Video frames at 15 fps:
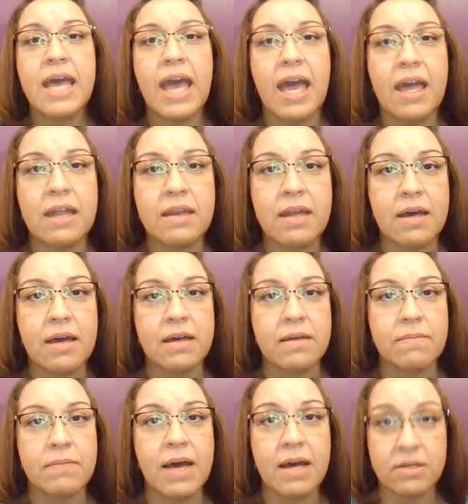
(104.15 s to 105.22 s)
And
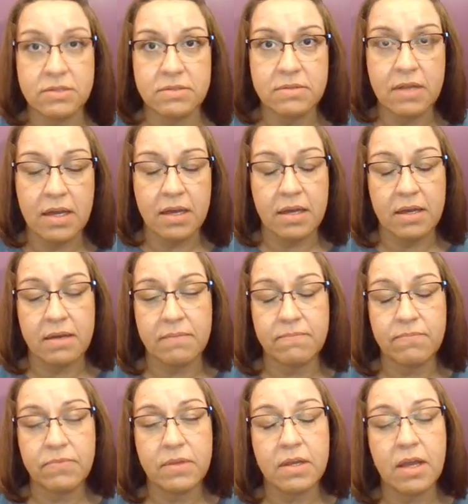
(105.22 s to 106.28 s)
I'll
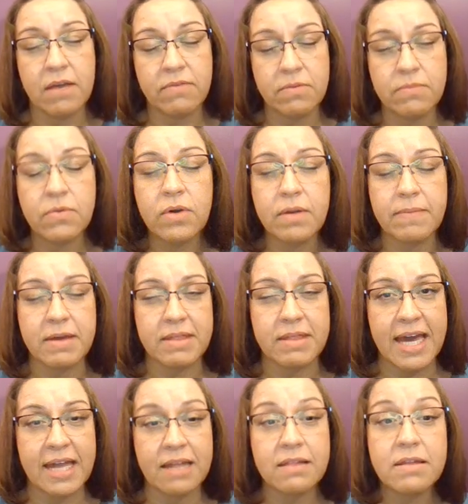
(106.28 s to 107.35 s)
cover more about
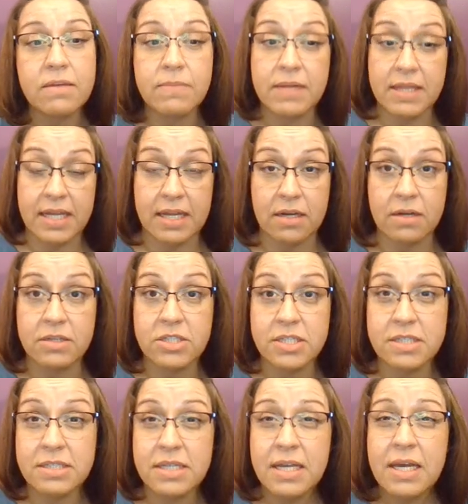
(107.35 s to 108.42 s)
that a little bit later.
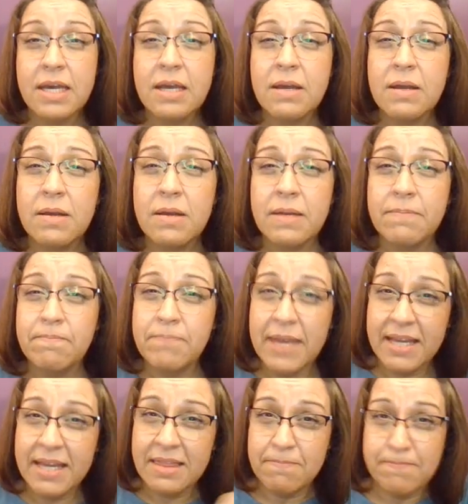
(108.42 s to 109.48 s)
Just
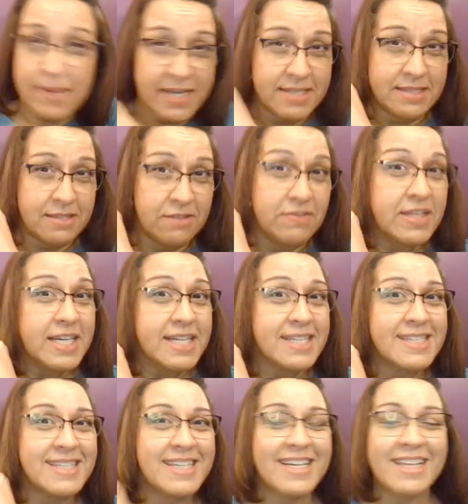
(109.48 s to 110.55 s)
make the best of
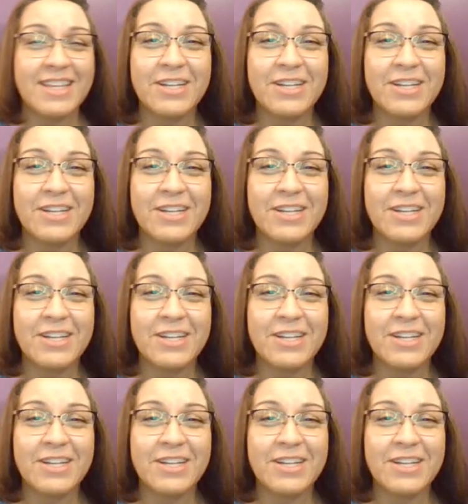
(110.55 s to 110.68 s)
this.